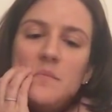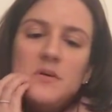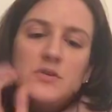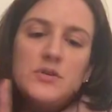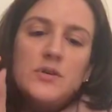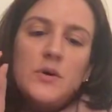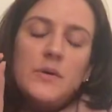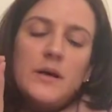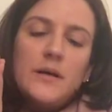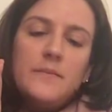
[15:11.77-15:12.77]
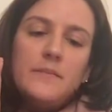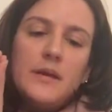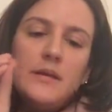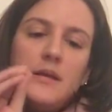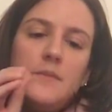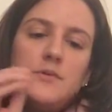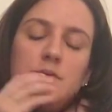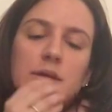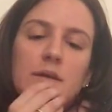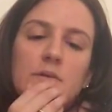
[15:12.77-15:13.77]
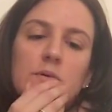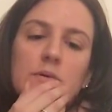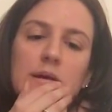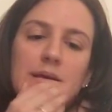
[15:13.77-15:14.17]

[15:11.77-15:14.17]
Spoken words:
But Juno and Neptune together,